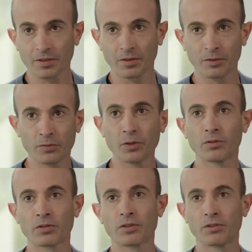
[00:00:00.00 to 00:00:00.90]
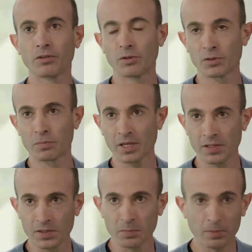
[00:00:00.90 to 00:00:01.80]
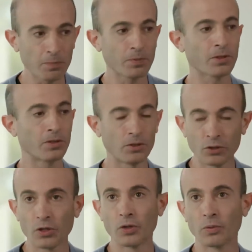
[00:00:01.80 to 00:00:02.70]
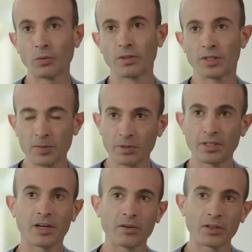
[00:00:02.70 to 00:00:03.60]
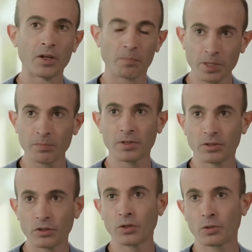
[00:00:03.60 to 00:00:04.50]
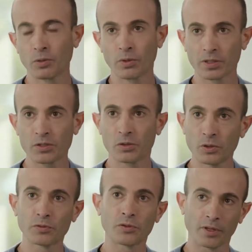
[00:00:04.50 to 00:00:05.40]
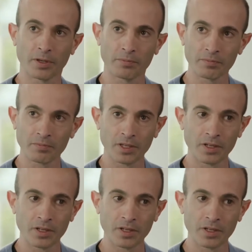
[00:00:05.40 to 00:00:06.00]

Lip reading: the voter knows best, people know deep down, people know what is good for them,